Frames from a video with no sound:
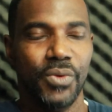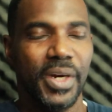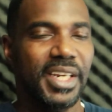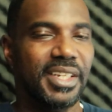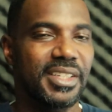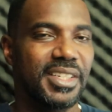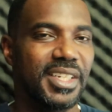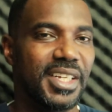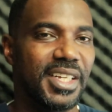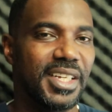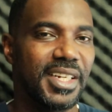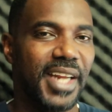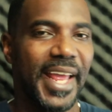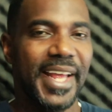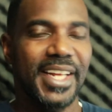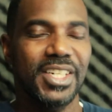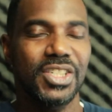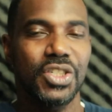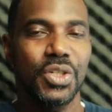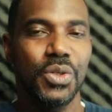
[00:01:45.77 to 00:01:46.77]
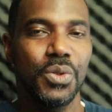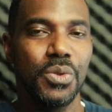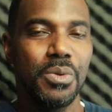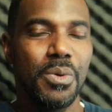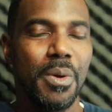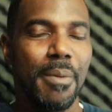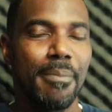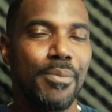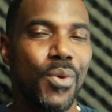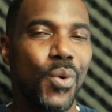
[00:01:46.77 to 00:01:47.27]
ranked in at
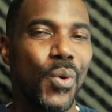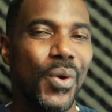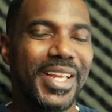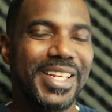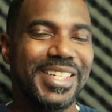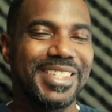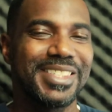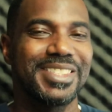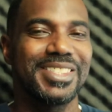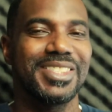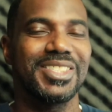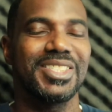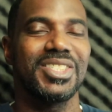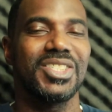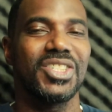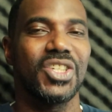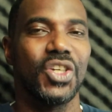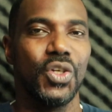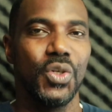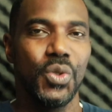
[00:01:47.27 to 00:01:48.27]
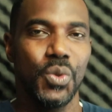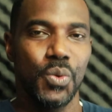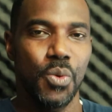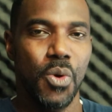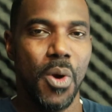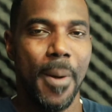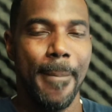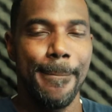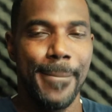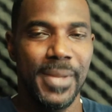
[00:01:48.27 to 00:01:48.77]

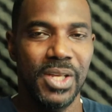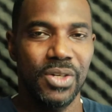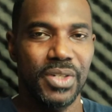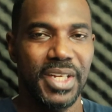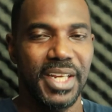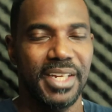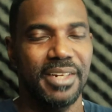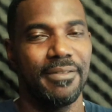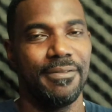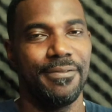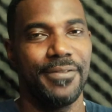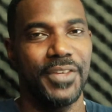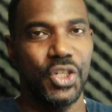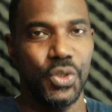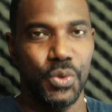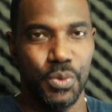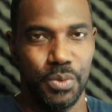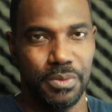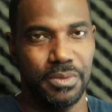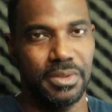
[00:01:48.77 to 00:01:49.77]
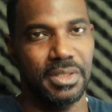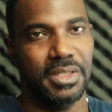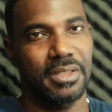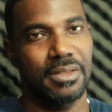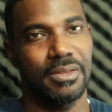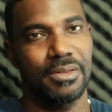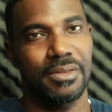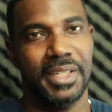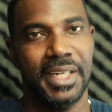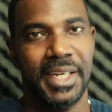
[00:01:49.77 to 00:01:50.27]
2.2 million
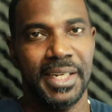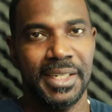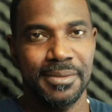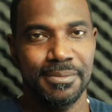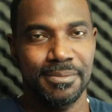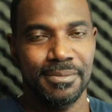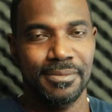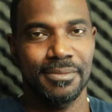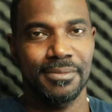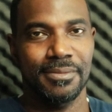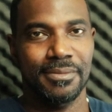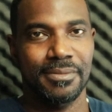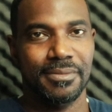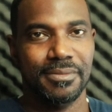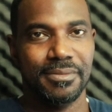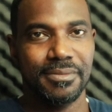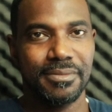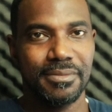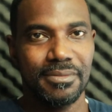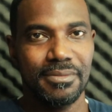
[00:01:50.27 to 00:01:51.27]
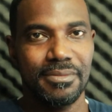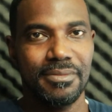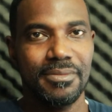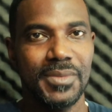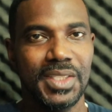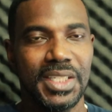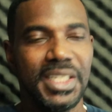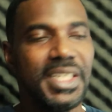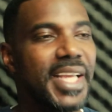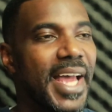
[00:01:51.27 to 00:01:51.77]
views, okay?
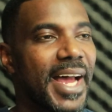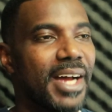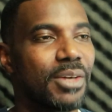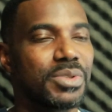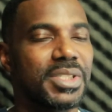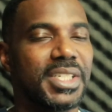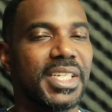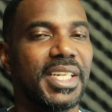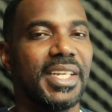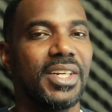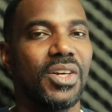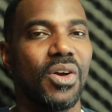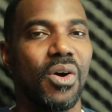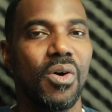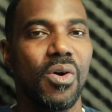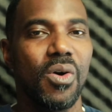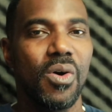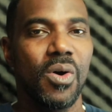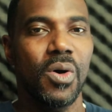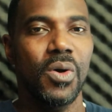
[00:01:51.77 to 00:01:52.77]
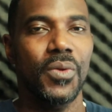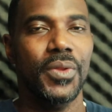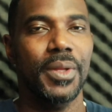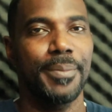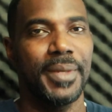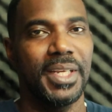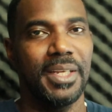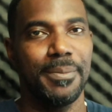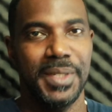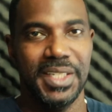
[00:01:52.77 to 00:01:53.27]
He outdid all
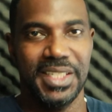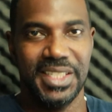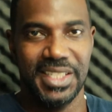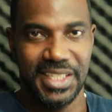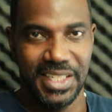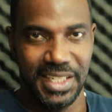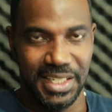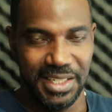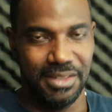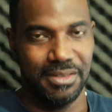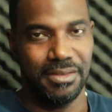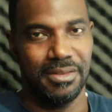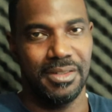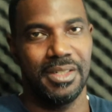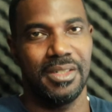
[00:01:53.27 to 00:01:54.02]
the PBC,